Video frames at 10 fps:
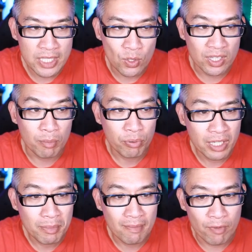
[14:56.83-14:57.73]
So on the
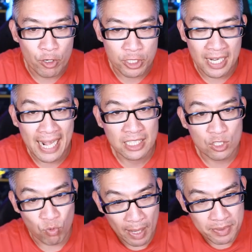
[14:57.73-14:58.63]
premium version, it
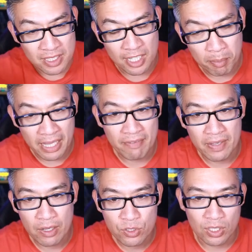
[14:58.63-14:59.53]
actually drops into the
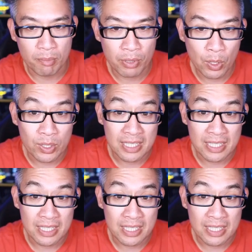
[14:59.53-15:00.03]
playfield. So on the pro,